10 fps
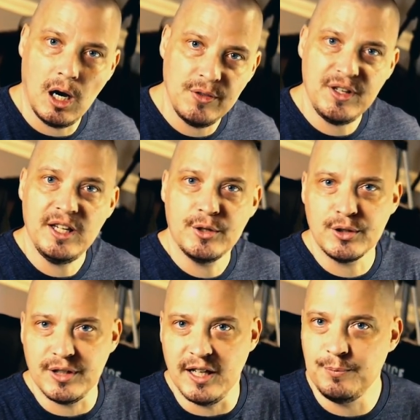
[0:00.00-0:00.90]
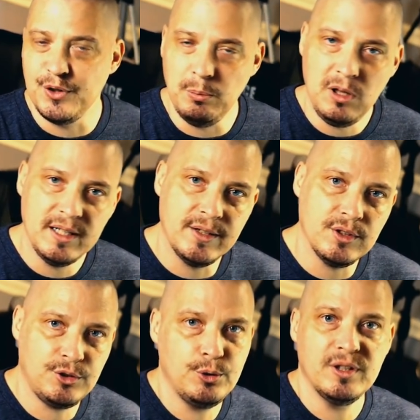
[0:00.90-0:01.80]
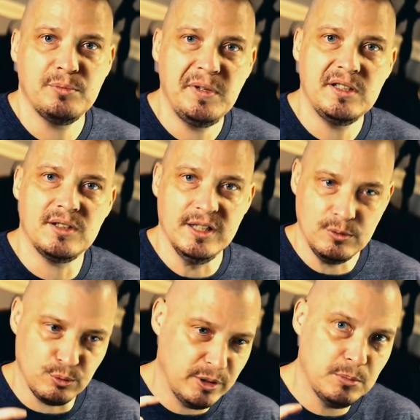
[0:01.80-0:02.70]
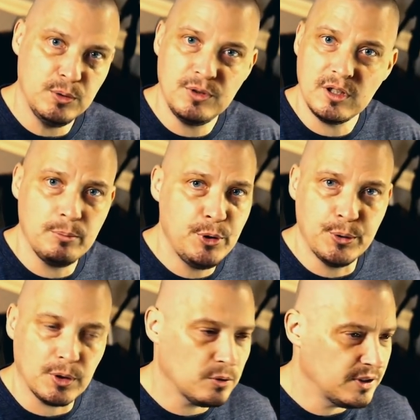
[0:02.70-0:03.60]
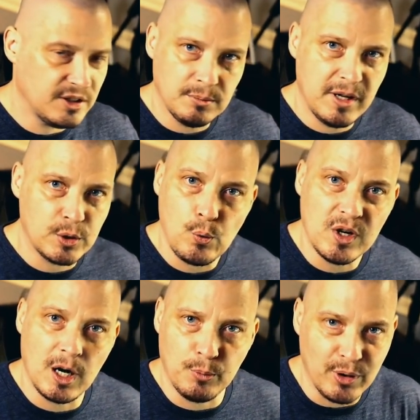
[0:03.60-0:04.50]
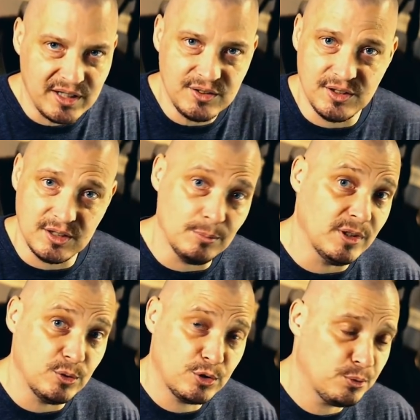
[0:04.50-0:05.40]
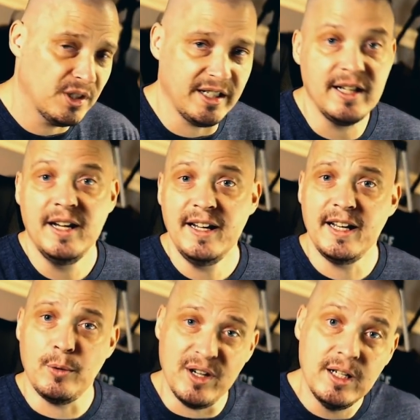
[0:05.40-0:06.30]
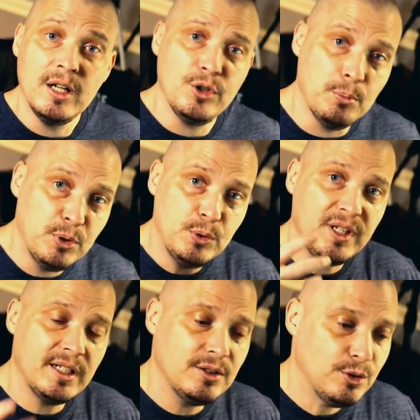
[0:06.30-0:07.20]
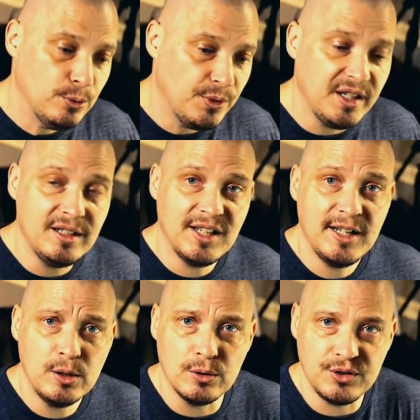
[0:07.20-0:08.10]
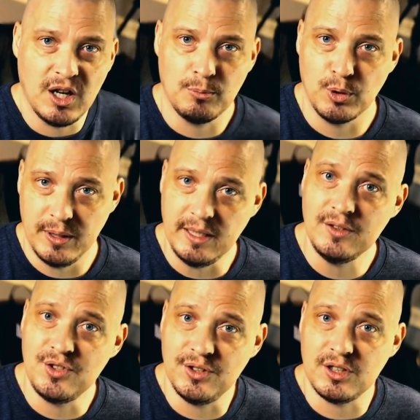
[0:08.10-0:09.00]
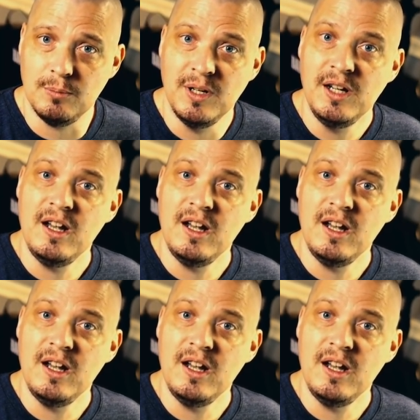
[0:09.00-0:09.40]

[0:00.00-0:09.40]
on the internet, you plug in this USB stick, reboot the computer, it doesn't matter what operating system it's running. Anyway, you boot into the Tails operating system,